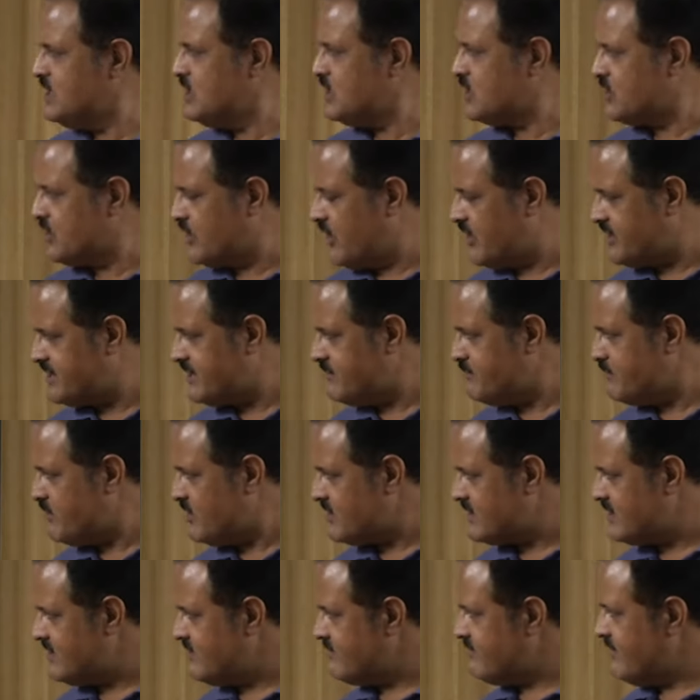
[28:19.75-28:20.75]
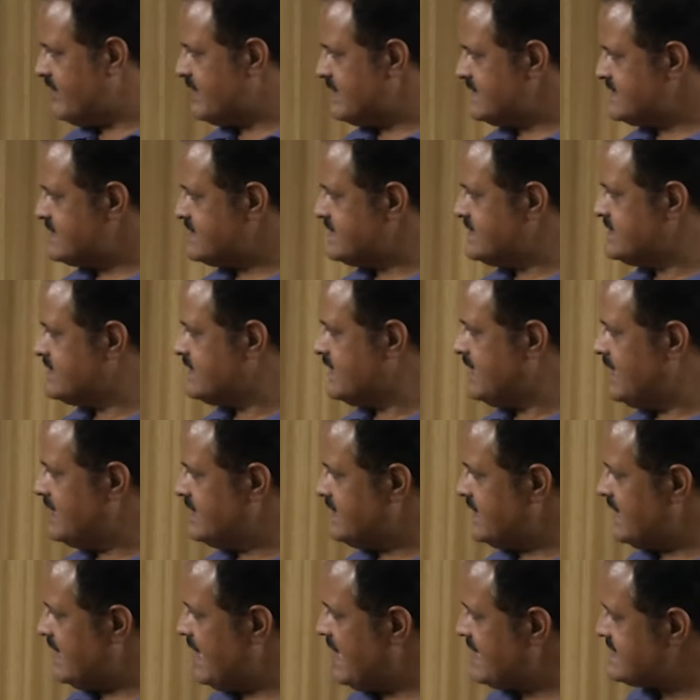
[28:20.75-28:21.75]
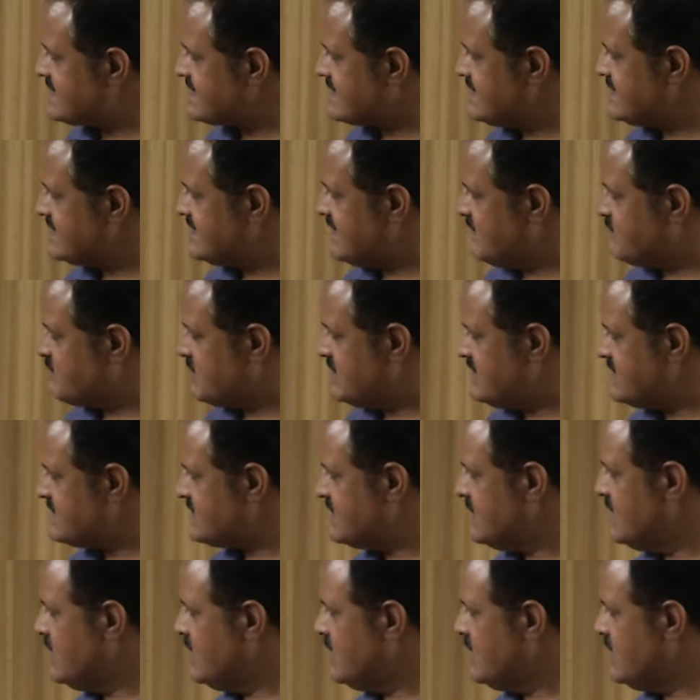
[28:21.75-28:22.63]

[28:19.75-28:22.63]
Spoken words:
not important for us. And the last concept is